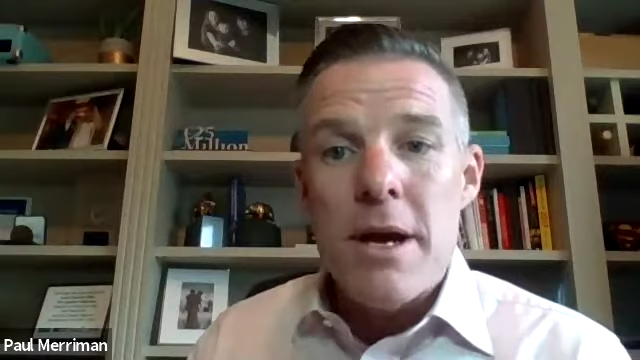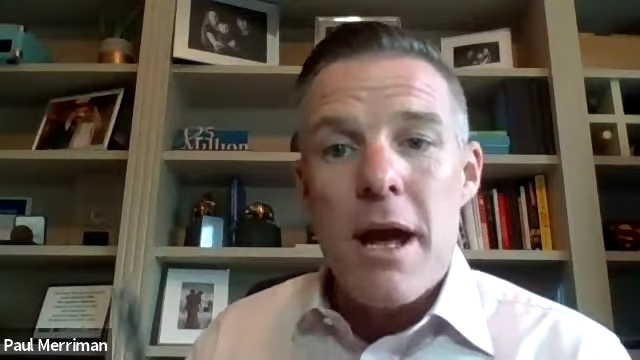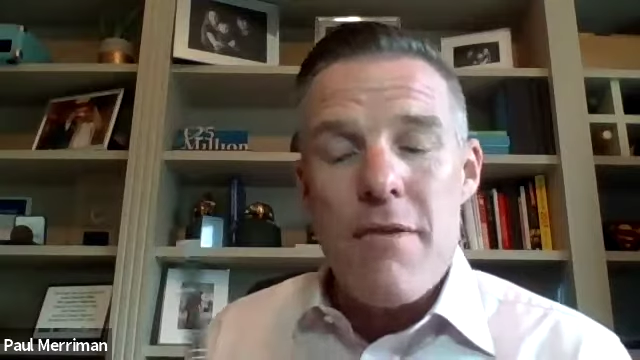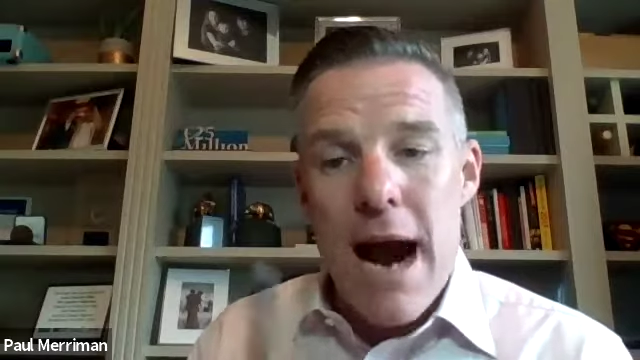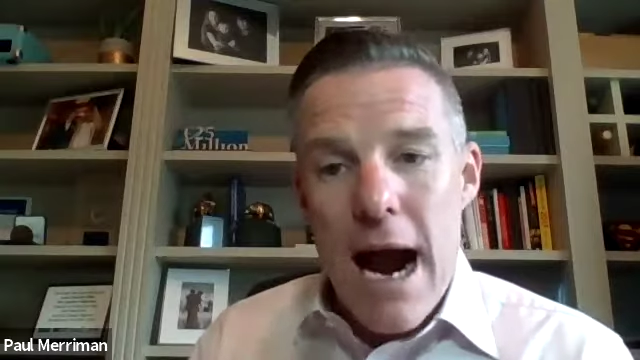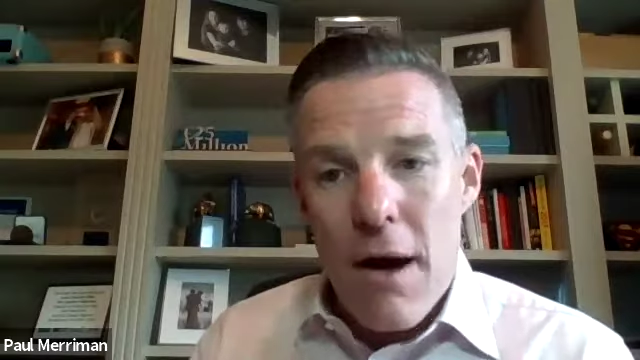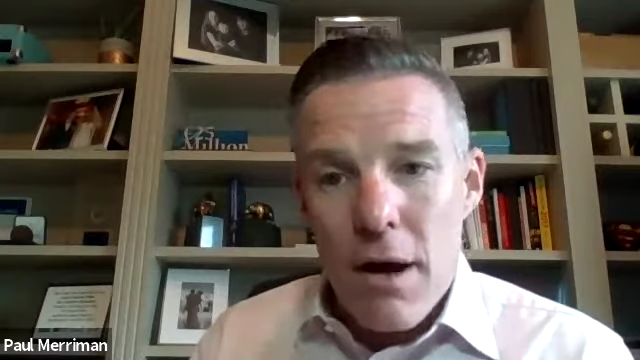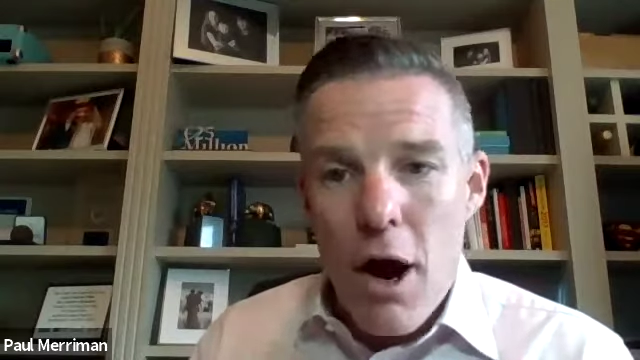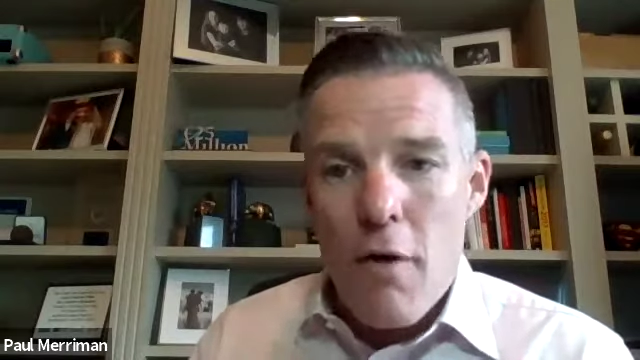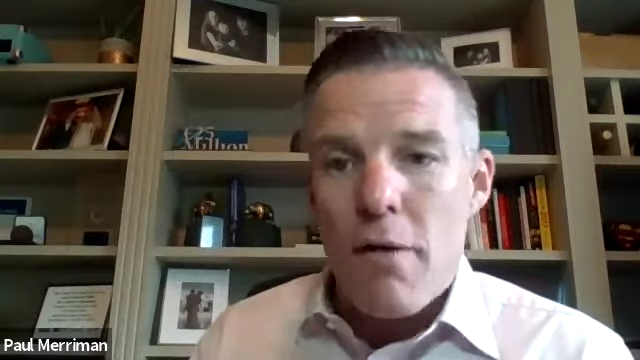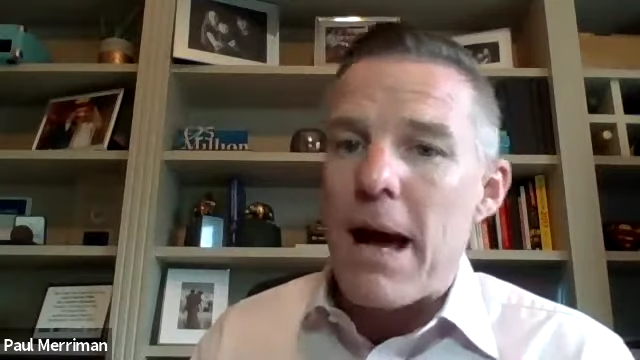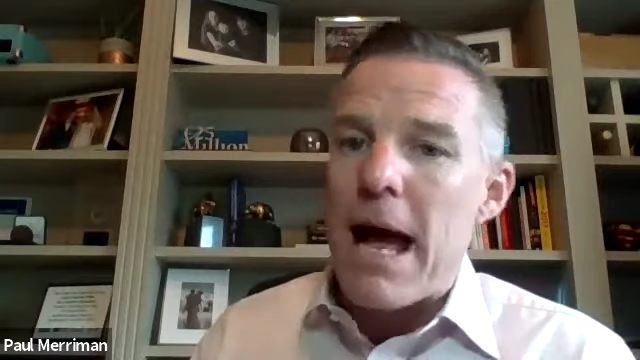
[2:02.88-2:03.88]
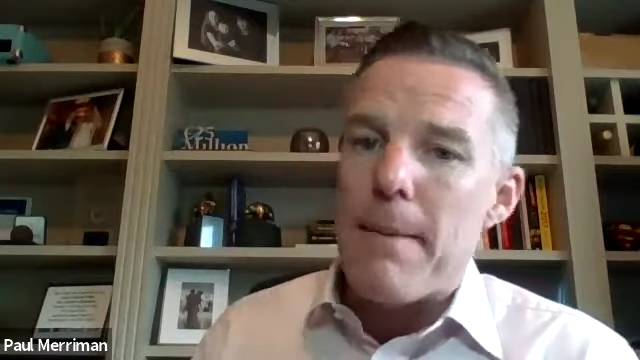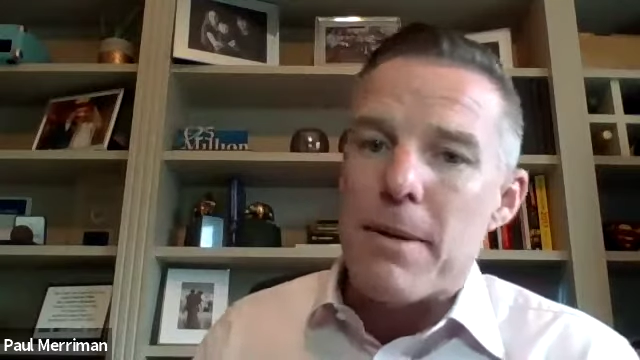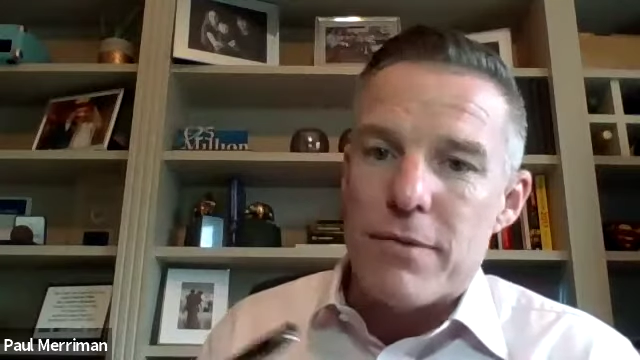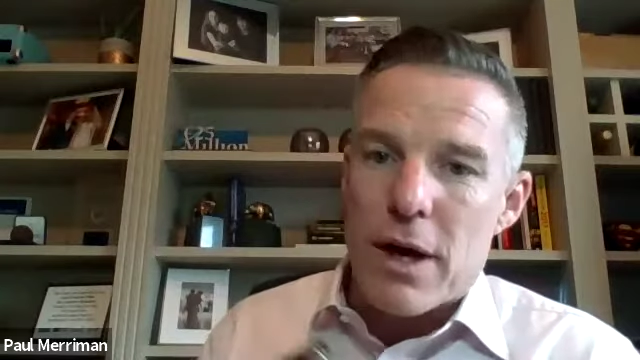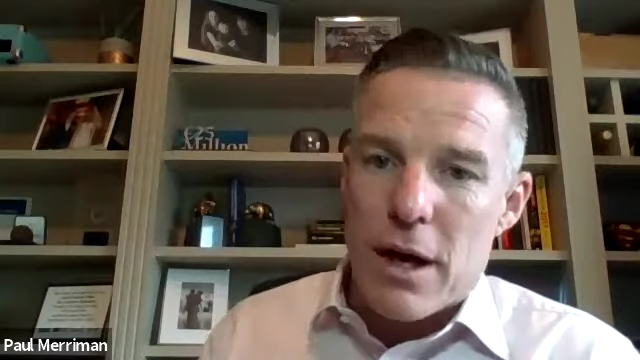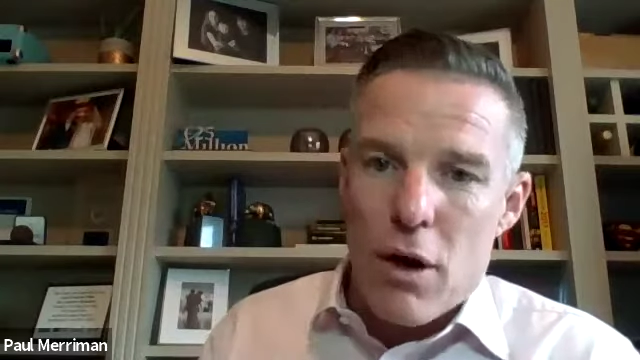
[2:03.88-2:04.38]
if you are a common
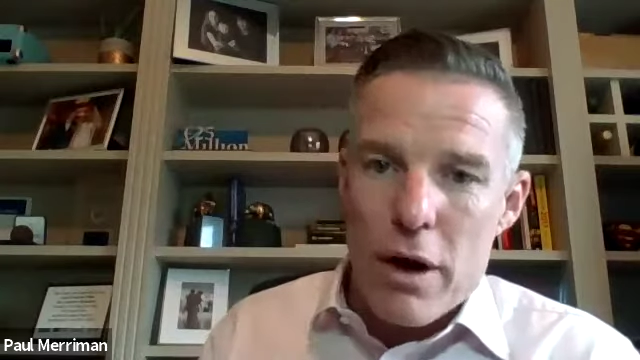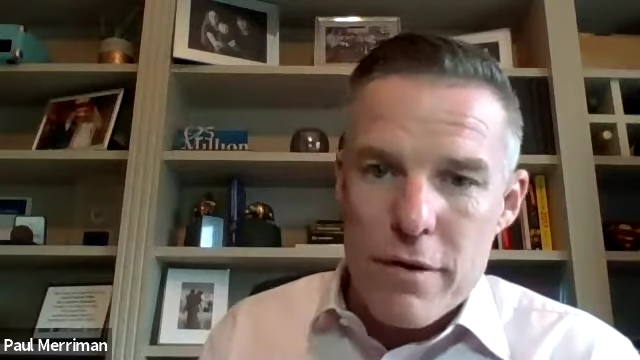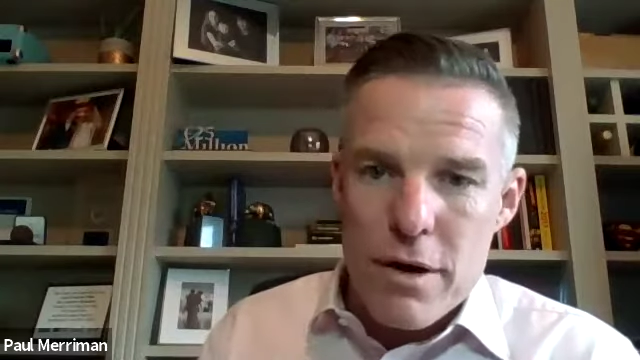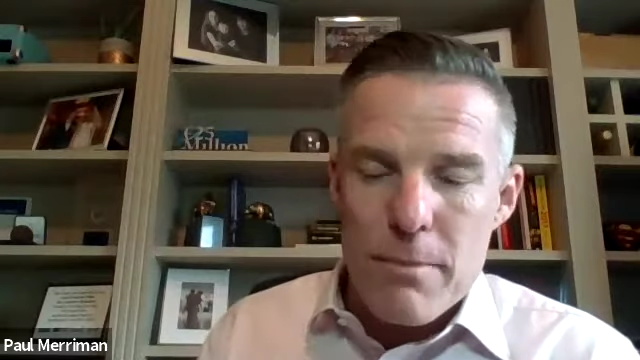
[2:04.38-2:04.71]
yeah. if your